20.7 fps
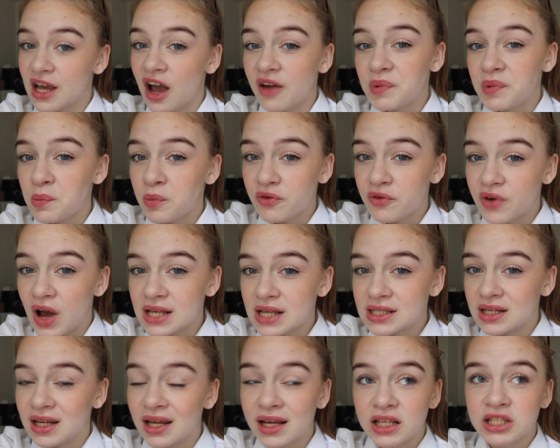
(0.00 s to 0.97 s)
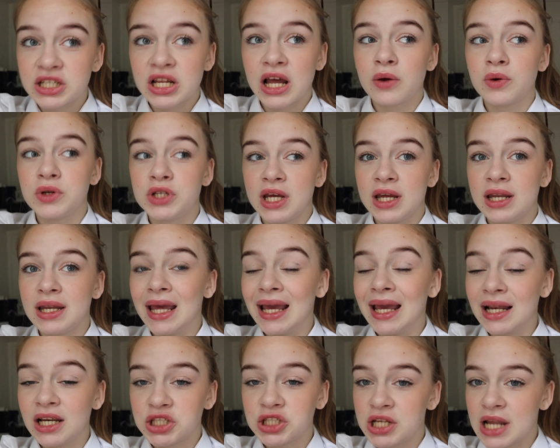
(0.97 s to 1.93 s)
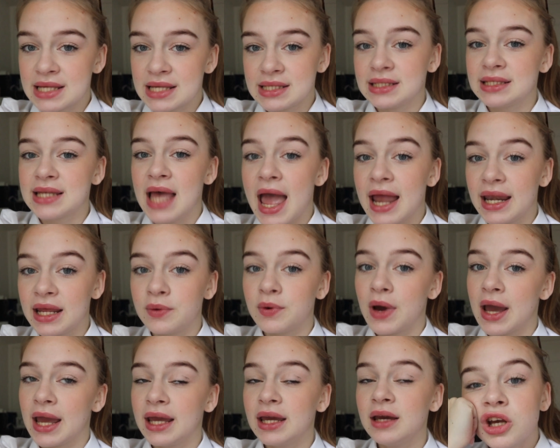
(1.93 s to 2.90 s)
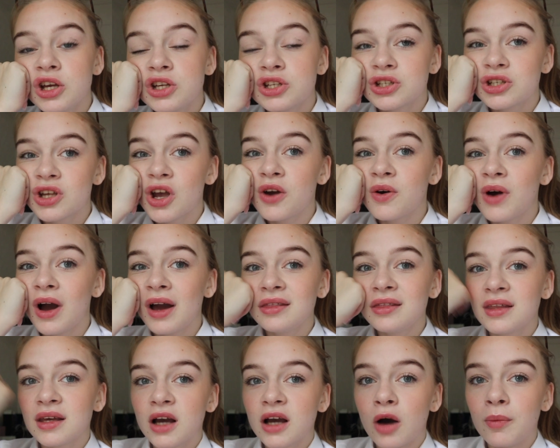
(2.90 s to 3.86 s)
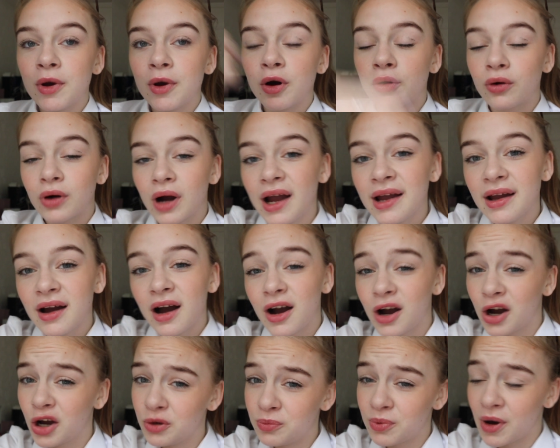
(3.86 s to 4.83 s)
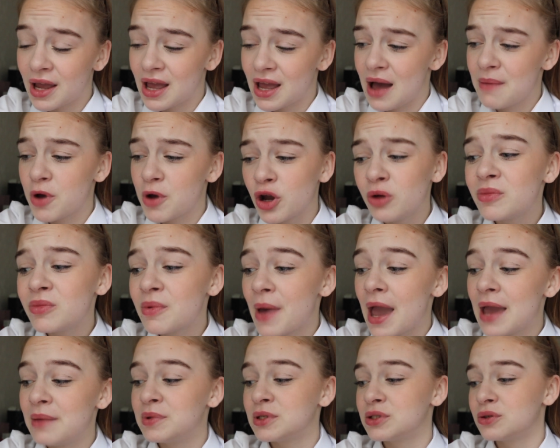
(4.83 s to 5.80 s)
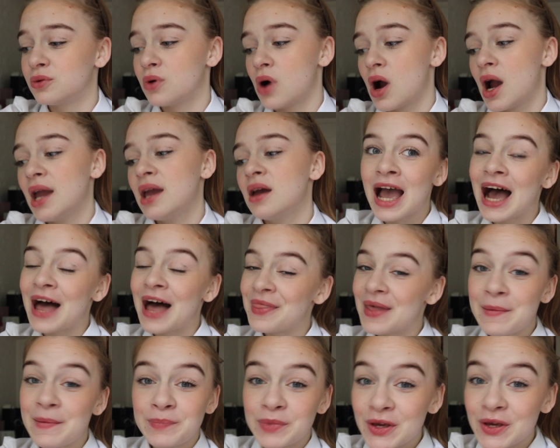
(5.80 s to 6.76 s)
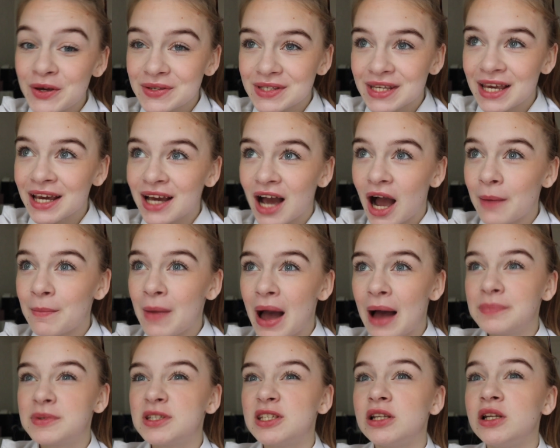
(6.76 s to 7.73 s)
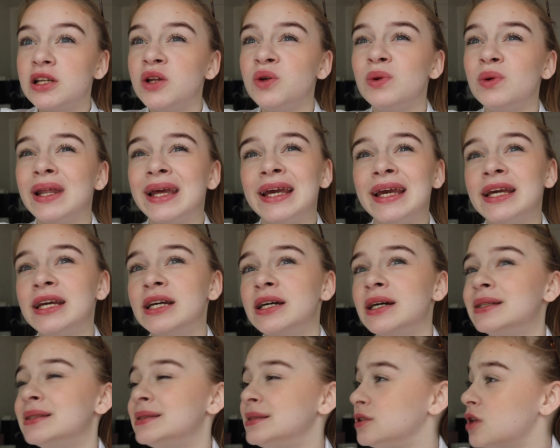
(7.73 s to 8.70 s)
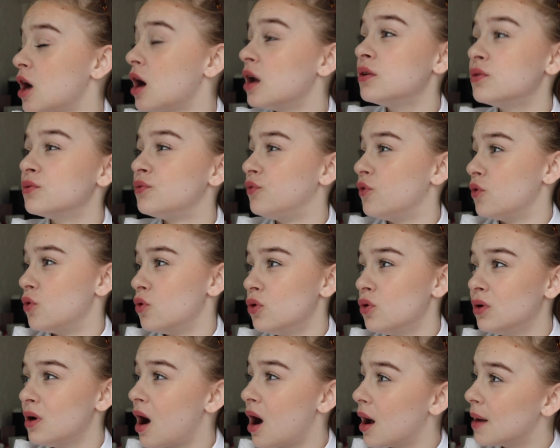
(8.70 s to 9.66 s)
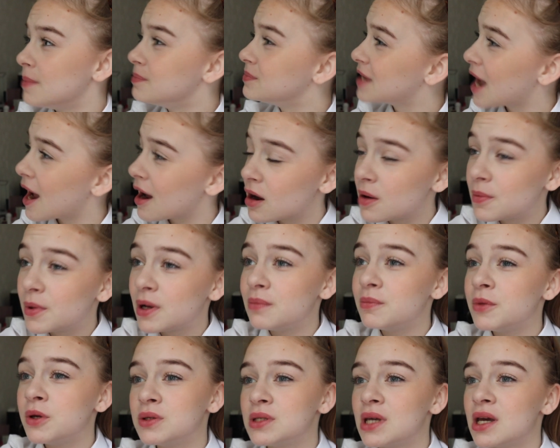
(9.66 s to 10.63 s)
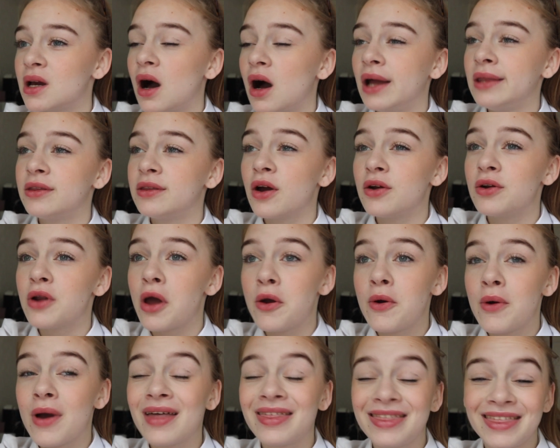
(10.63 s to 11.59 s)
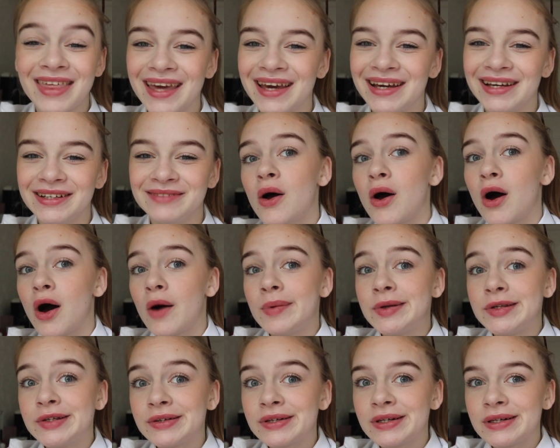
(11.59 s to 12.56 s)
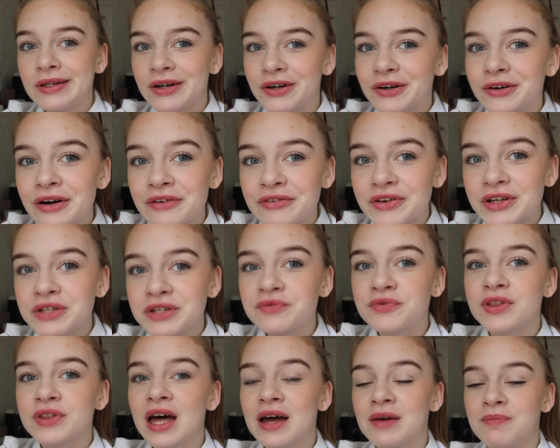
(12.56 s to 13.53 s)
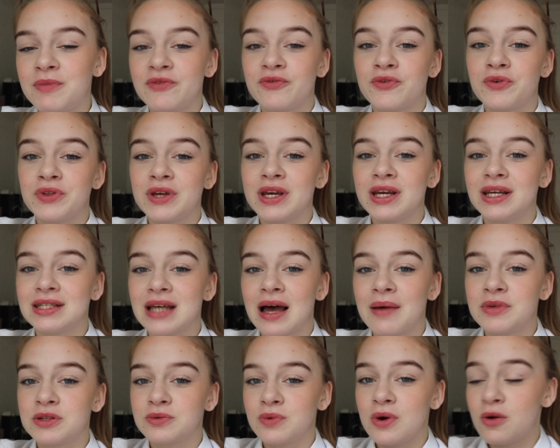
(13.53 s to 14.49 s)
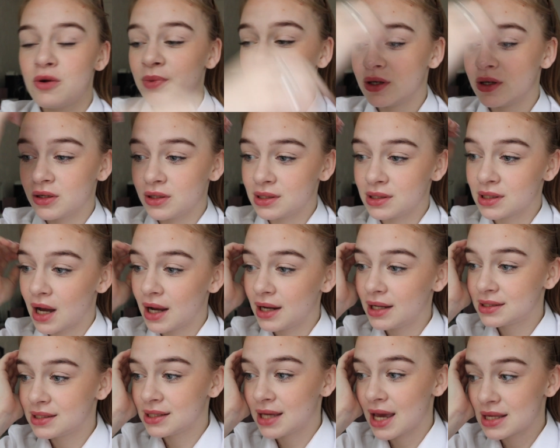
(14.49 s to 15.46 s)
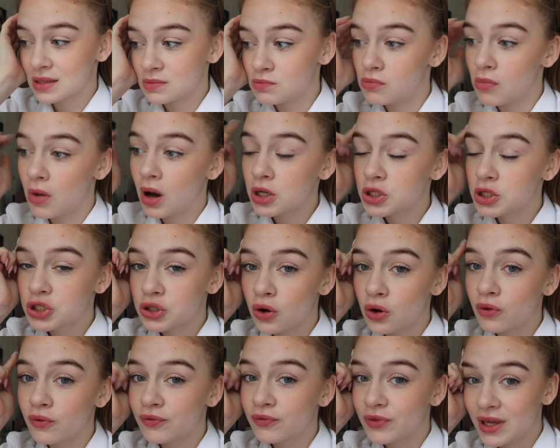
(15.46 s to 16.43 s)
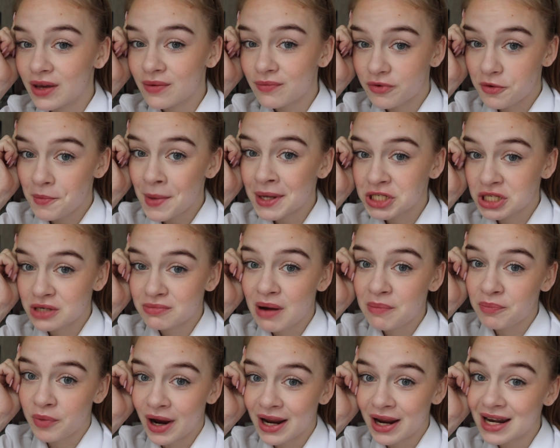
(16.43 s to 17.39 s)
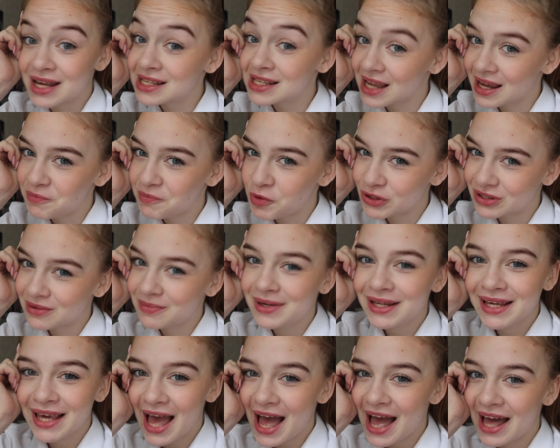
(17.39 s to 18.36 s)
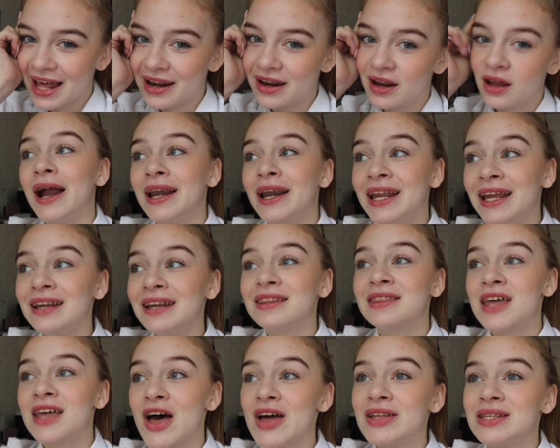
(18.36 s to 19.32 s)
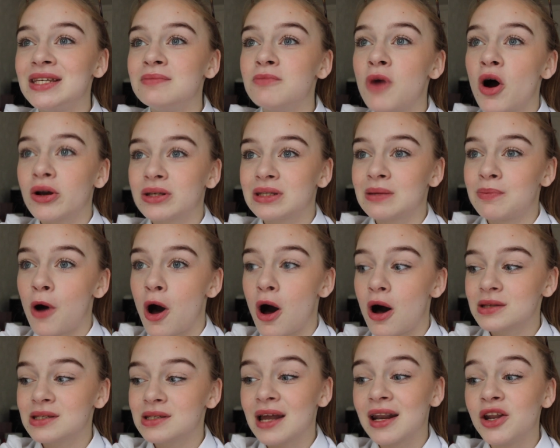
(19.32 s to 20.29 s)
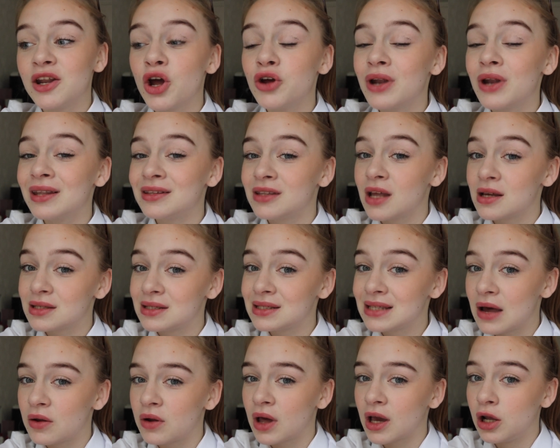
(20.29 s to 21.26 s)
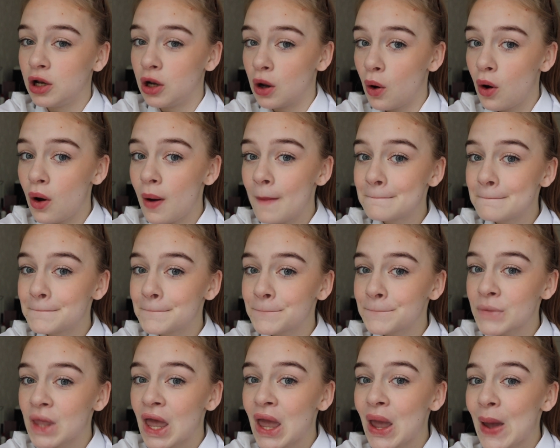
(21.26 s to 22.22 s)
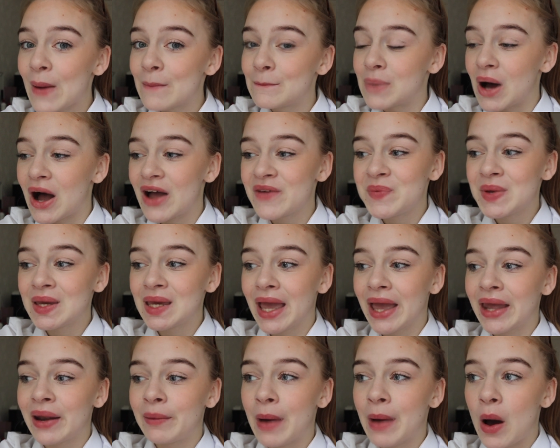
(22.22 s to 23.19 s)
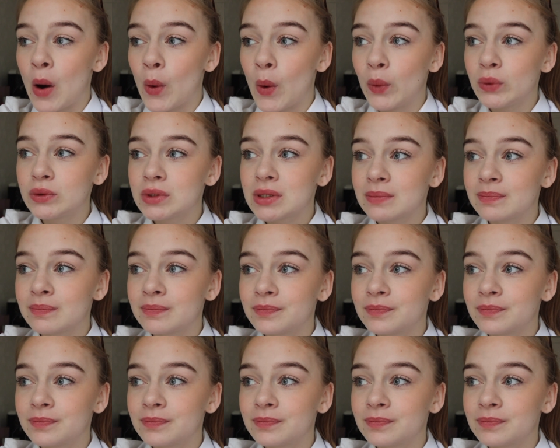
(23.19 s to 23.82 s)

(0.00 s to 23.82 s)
I've been revising English language in English lessons anyway, so I think I'll be all right. I hope I am. I hope the paper's all right. And then music, I'm absolutely done for. I'm terrible at music. I don't know a thing. I'll be doing a lot of revision for that before the exam as well, because I need to get as much of the information in my brain as I possibly can. I need 30 marks to pass, and I know that doesn't sound like a lot, but I've been getting about